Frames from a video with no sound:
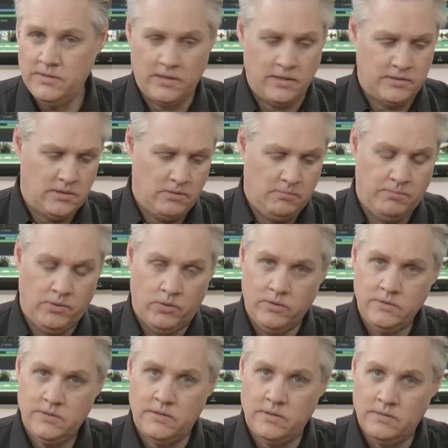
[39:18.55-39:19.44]
Those little
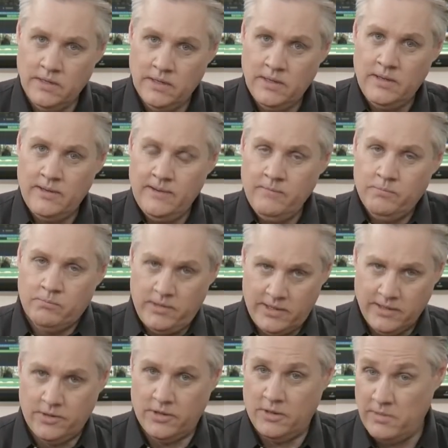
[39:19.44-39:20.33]
boards that
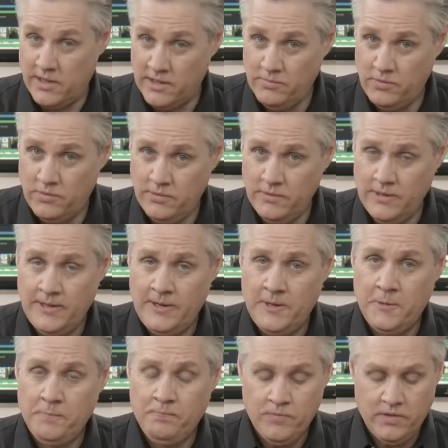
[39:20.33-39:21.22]
plug onto the motherboard.
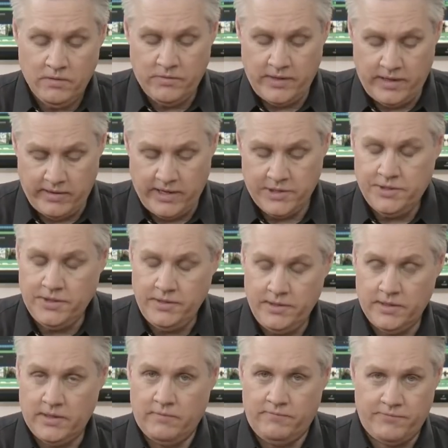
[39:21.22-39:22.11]
They're
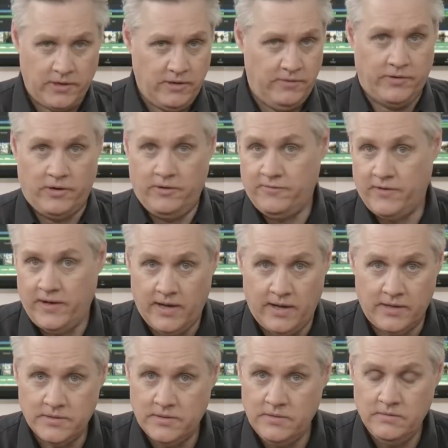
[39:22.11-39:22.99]
actually very, very
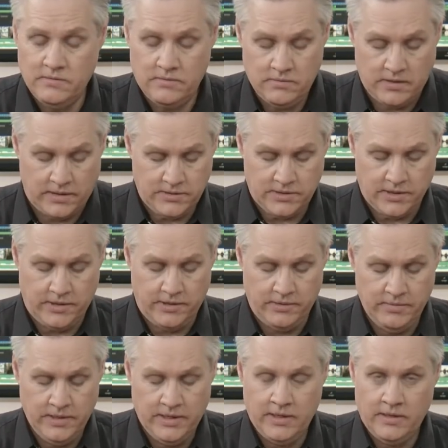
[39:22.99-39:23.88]
fast. And so
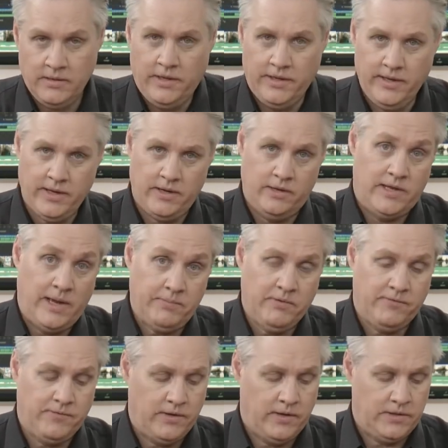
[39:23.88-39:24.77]
you can get an
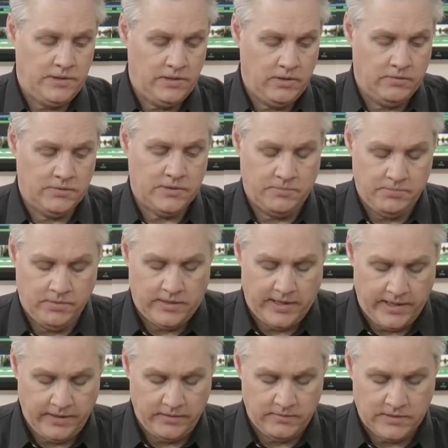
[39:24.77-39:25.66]
adapter for those, and you can also put
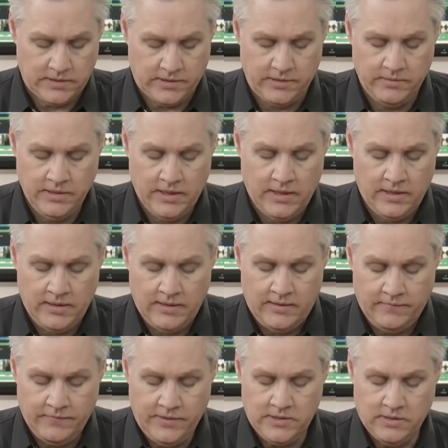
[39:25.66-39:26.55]
that in. So
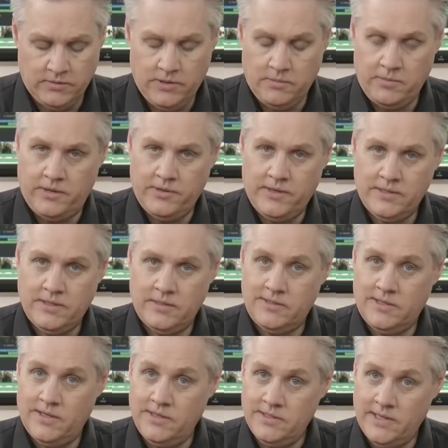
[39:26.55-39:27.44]
this will do both
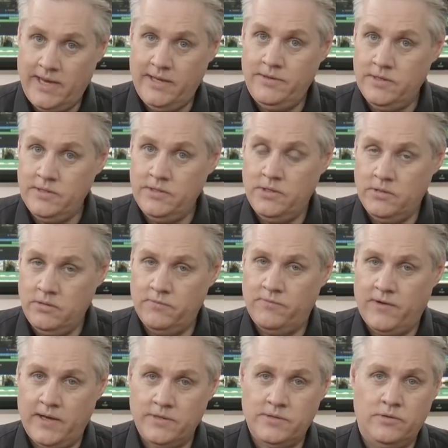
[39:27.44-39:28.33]
SSDs and these new
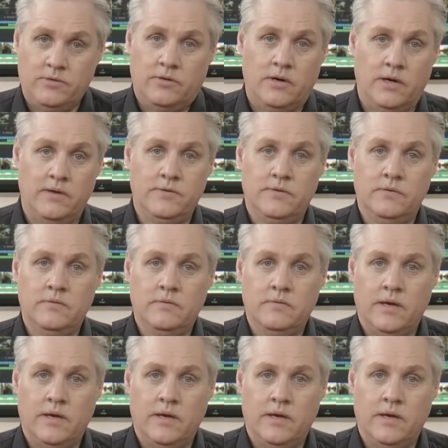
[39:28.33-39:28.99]
faster drives.